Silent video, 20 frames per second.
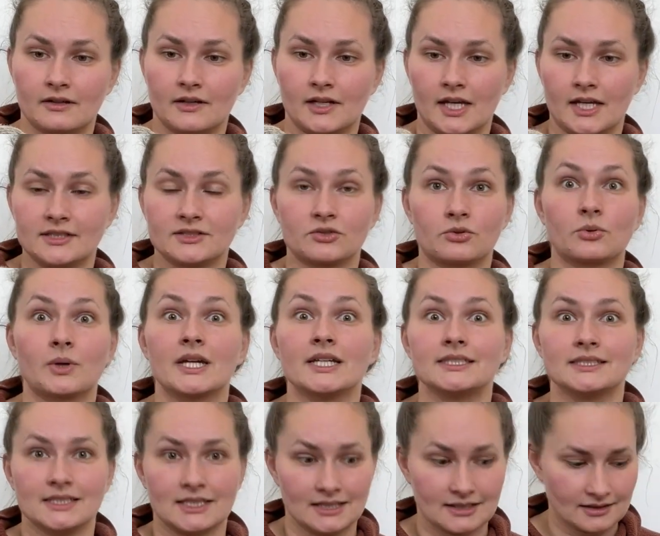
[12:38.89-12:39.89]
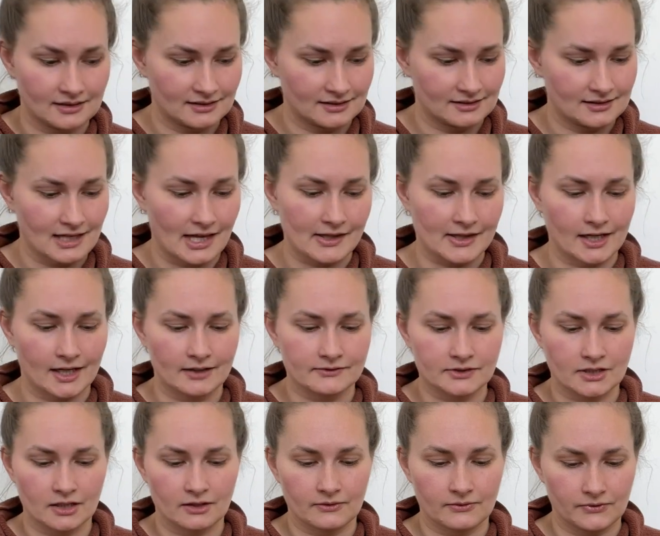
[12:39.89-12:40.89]
is crazy now that I've
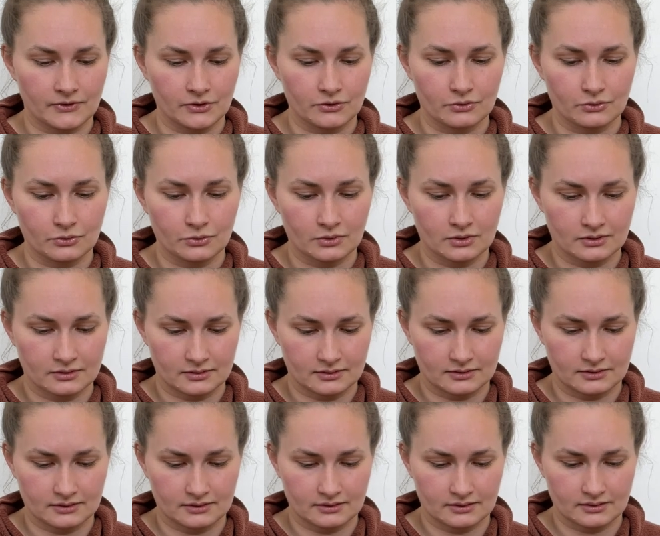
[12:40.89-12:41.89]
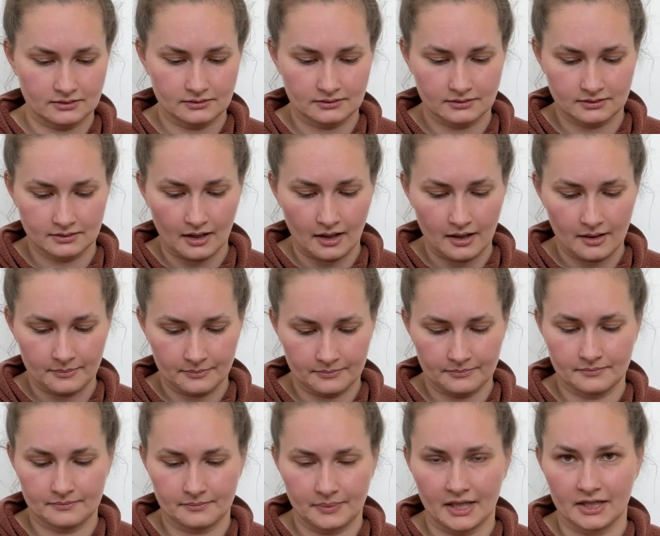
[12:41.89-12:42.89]
done a few
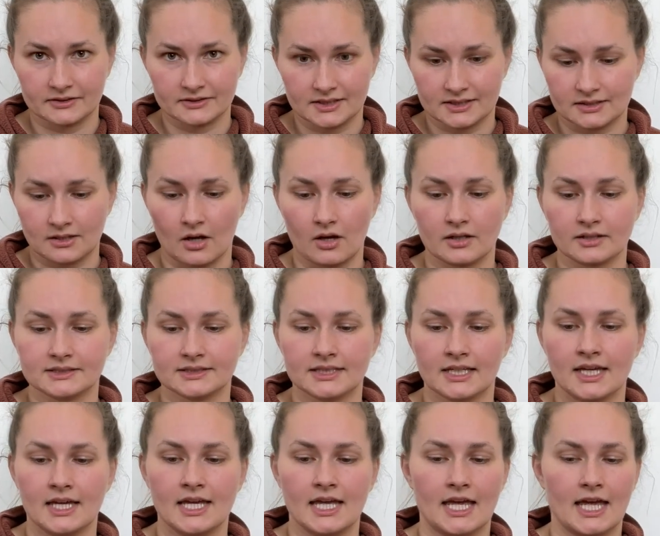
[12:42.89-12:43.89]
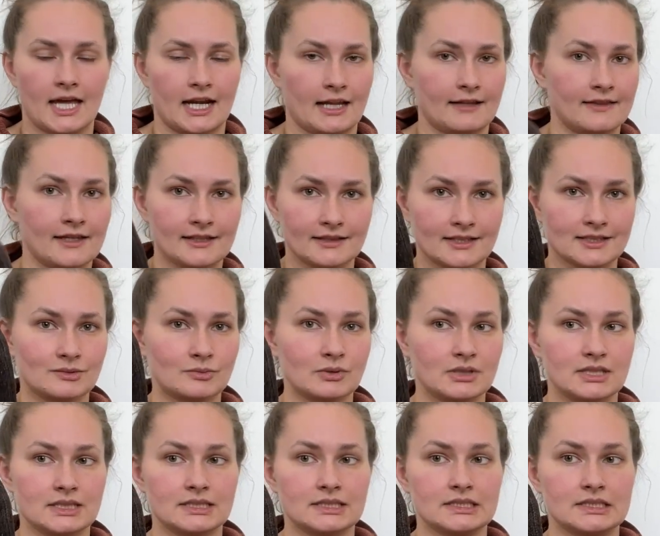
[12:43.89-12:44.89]
pairs of socks. And I think this
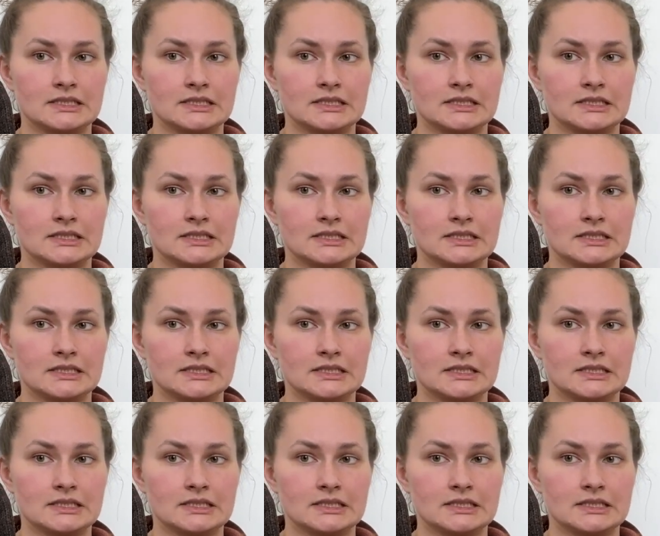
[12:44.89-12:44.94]
was